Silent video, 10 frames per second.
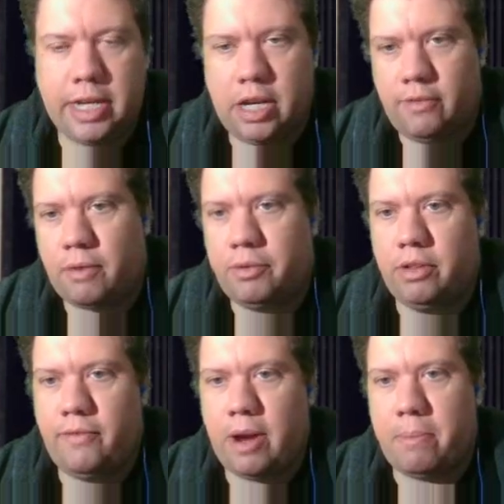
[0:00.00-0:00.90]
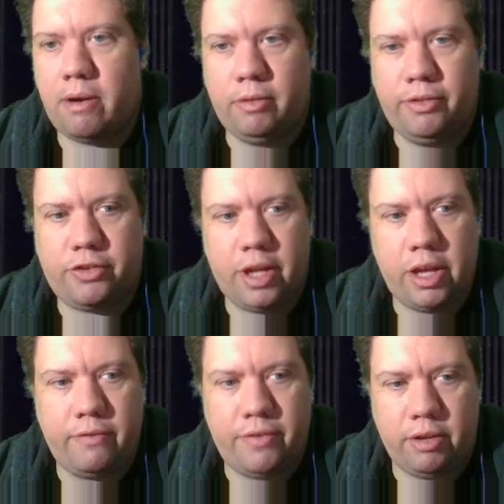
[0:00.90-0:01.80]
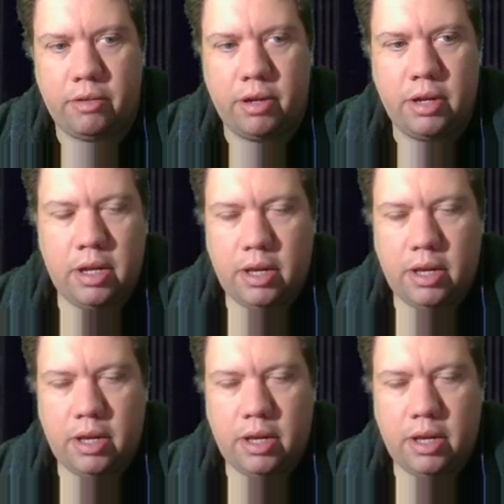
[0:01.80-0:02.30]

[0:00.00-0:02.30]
to get involved with the Vampiro and Sting feud.